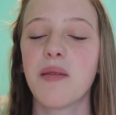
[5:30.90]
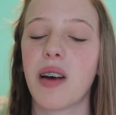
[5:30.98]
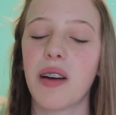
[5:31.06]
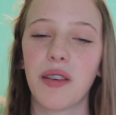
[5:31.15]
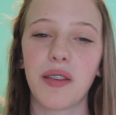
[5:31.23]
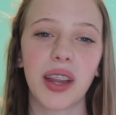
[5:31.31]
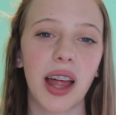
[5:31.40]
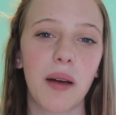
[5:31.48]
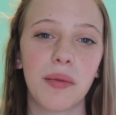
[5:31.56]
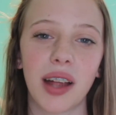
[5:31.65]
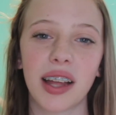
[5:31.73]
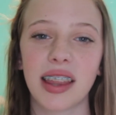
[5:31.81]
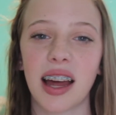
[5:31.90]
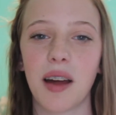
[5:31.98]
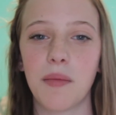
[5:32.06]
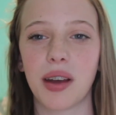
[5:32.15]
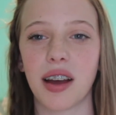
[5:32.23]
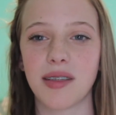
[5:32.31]
I really hope you like that. I
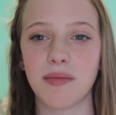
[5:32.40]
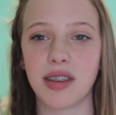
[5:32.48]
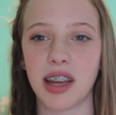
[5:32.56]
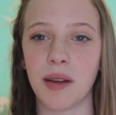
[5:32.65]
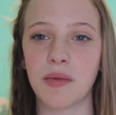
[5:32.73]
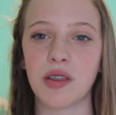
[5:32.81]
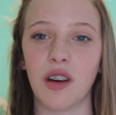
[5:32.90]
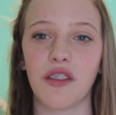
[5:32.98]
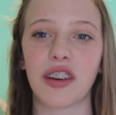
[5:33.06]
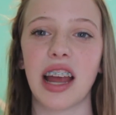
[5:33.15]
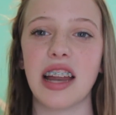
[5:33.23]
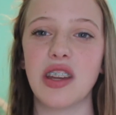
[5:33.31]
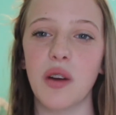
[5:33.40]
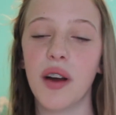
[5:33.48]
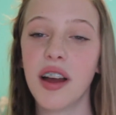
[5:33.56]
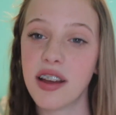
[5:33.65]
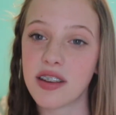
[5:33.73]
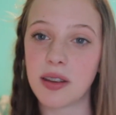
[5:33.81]
hope you got some tips. Don't forget to
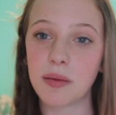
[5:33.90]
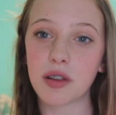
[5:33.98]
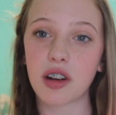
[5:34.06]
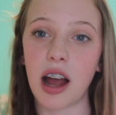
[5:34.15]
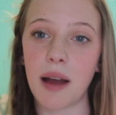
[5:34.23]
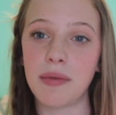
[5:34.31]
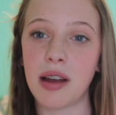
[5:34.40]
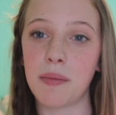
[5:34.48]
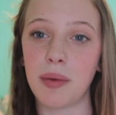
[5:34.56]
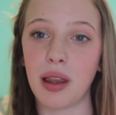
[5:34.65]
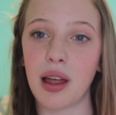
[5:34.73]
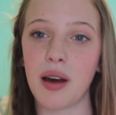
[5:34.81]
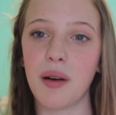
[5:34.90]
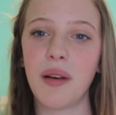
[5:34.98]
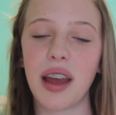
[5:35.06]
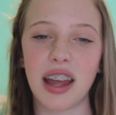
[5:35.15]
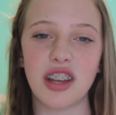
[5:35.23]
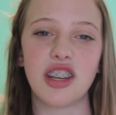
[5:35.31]
subscribe down
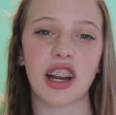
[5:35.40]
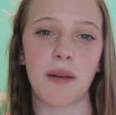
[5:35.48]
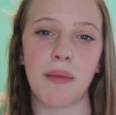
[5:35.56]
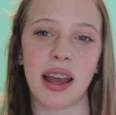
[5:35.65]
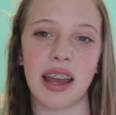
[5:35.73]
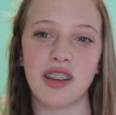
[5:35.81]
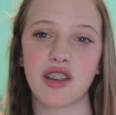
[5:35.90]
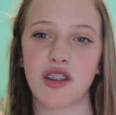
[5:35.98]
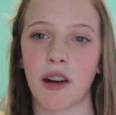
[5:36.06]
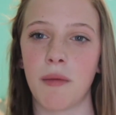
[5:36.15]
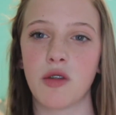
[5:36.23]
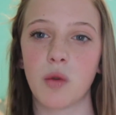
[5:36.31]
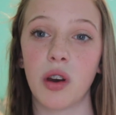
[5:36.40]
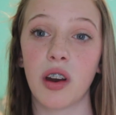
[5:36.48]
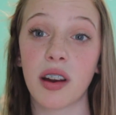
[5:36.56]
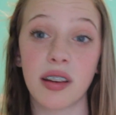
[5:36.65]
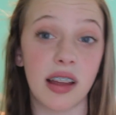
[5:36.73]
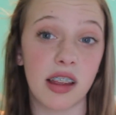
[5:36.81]
below and check out my Instagram and Twitter,
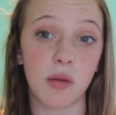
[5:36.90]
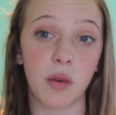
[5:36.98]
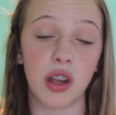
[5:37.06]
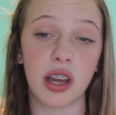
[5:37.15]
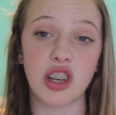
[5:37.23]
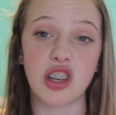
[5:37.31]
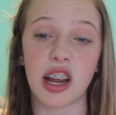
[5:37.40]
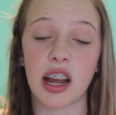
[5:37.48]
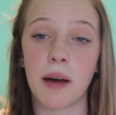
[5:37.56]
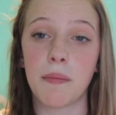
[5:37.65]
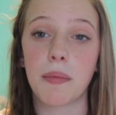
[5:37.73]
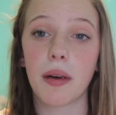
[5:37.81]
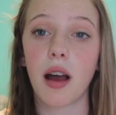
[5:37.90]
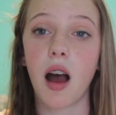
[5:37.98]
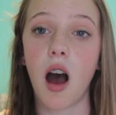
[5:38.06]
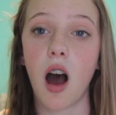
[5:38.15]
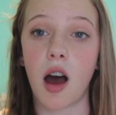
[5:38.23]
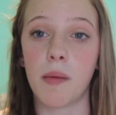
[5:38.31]
because that's where you can check up
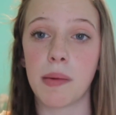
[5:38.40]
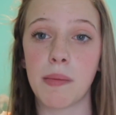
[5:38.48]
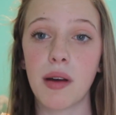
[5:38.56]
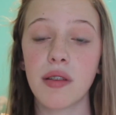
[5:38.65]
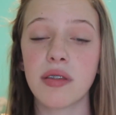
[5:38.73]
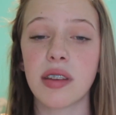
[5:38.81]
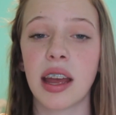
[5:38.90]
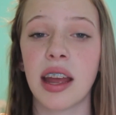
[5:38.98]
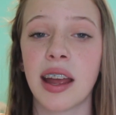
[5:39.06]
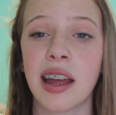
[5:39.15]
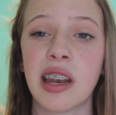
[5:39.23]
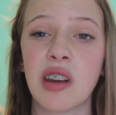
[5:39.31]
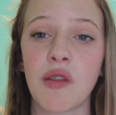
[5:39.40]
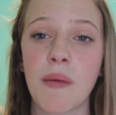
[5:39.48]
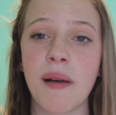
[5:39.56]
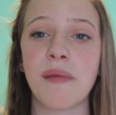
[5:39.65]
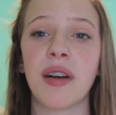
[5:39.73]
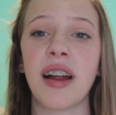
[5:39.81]
on me most. And
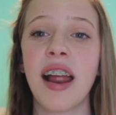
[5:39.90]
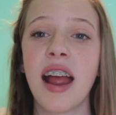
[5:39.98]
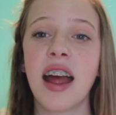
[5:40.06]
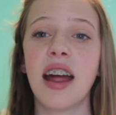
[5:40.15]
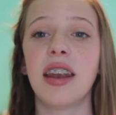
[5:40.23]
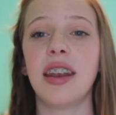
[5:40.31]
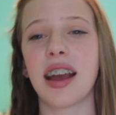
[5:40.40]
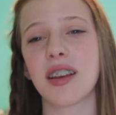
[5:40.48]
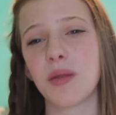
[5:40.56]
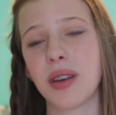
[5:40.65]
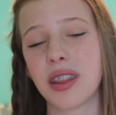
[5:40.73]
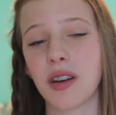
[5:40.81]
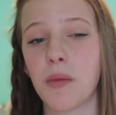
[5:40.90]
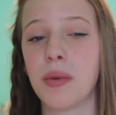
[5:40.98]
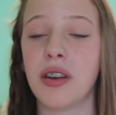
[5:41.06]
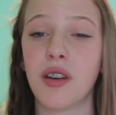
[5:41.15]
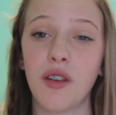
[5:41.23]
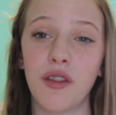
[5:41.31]
remember, next week there will
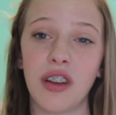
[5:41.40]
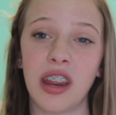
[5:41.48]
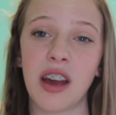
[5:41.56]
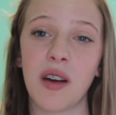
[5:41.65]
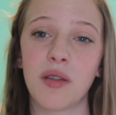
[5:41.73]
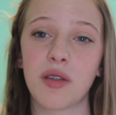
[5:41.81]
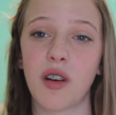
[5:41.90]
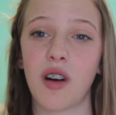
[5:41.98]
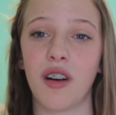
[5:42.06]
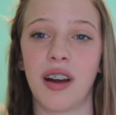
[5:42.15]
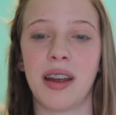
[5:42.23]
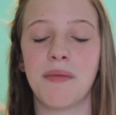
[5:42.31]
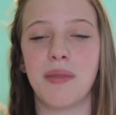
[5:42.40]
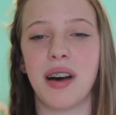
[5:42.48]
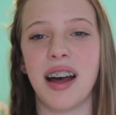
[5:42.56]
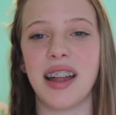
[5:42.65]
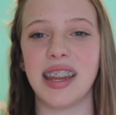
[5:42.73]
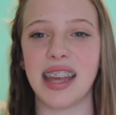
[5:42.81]
be no video. Sorry,
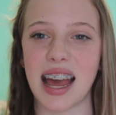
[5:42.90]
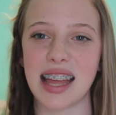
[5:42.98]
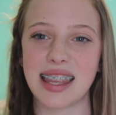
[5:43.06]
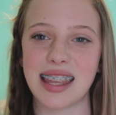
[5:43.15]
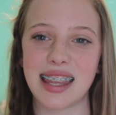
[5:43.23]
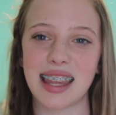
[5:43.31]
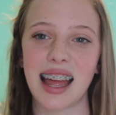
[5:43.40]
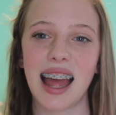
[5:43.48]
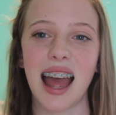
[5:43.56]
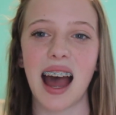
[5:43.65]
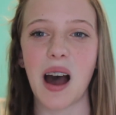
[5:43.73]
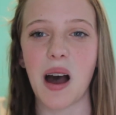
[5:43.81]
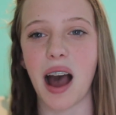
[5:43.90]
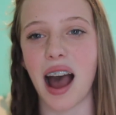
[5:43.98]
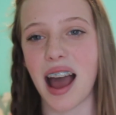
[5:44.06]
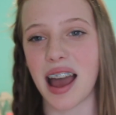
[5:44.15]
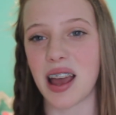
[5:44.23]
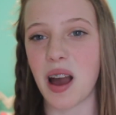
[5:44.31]
but yes.
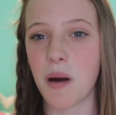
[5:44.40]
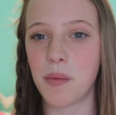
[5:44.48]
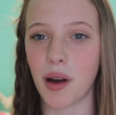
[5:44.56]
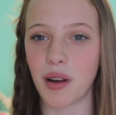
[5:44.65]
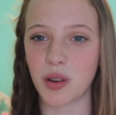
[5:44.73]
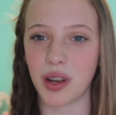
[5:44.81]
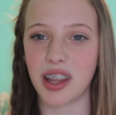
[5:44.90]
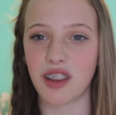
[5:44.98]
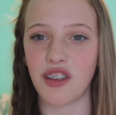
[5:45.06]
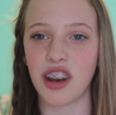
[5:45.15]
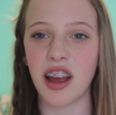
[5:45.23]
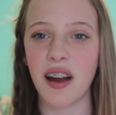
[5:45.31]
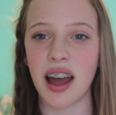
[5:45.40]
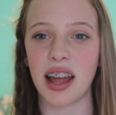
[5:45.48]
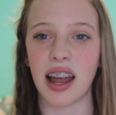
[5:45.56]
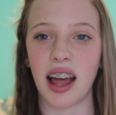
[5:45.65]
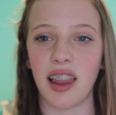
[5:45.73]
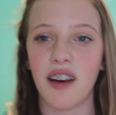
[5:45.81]
I hope you all enjoyed this video,
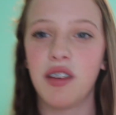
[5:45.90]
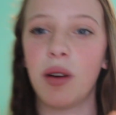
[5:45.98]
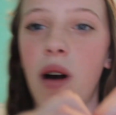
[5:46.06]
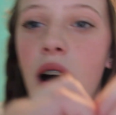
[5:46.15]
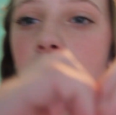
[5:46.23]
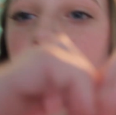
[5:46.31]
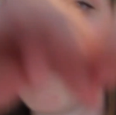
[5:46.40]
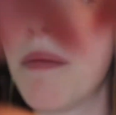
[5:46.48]
and I love you all.